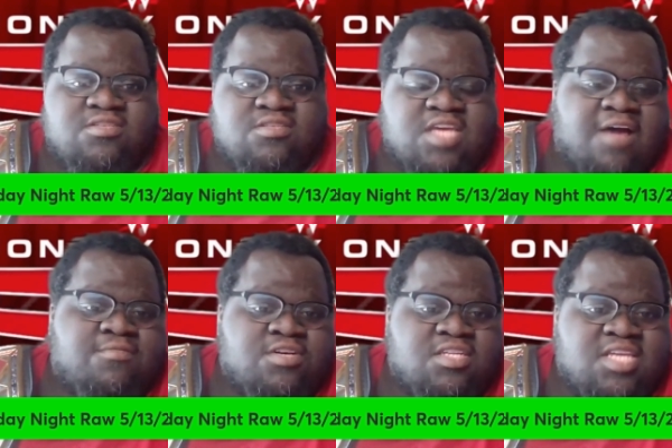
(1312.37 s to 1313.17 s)
have
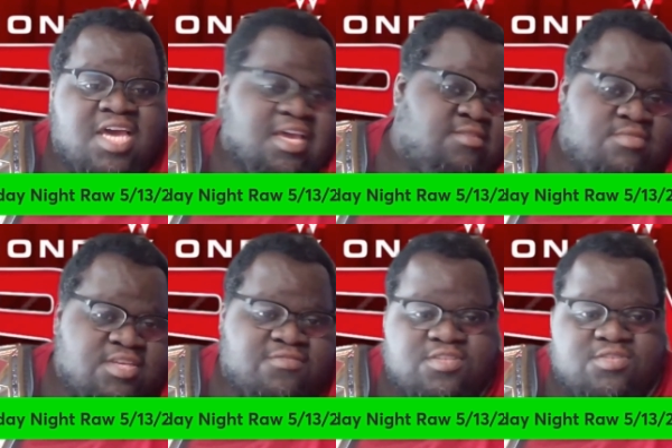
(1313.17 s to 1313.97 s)
a good day
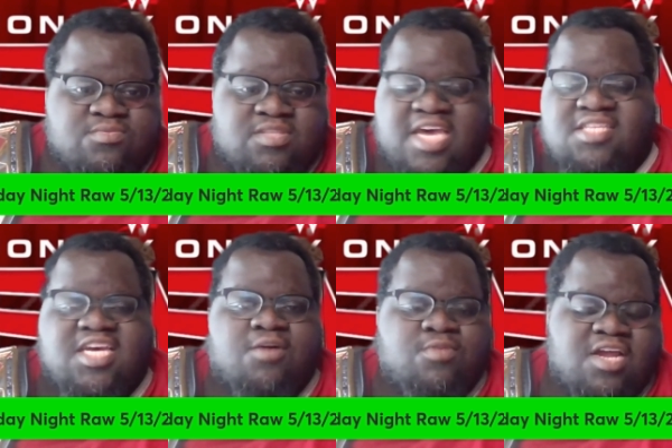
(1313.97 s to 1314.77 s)
if it's
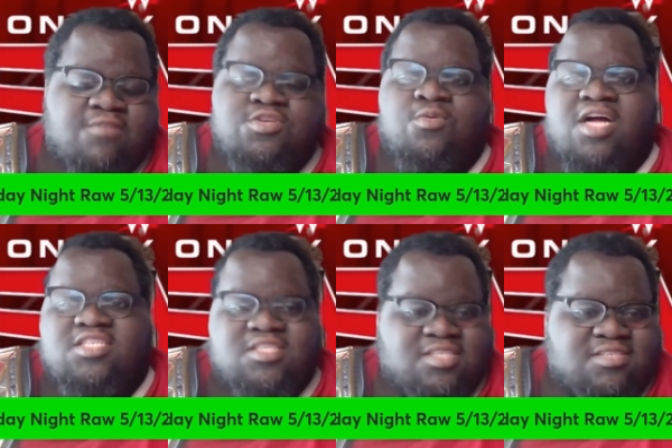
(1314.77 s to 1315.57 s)
daytime, whenever you're
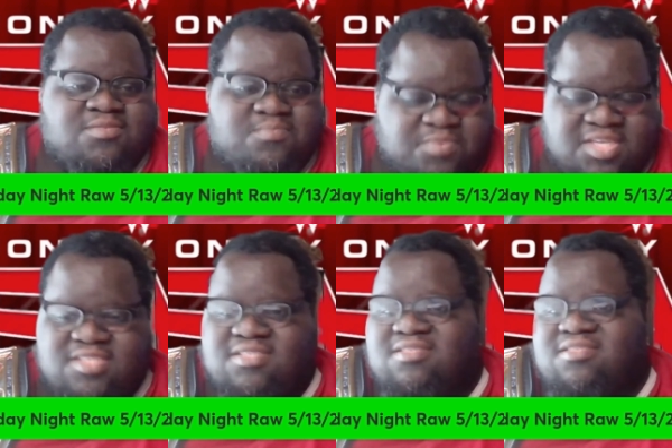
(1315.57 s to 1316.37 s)
watching it. Peace.